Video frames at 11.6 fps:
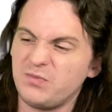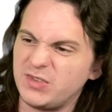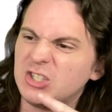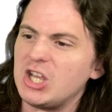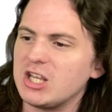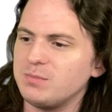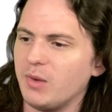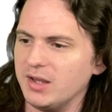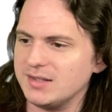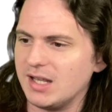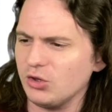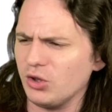six
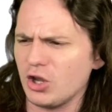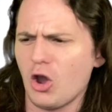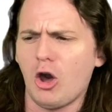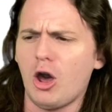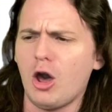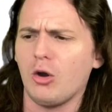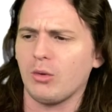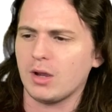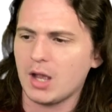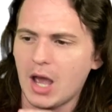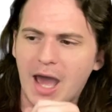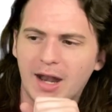months. And you're like, oh,
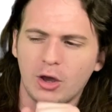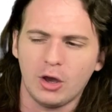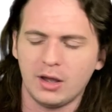God.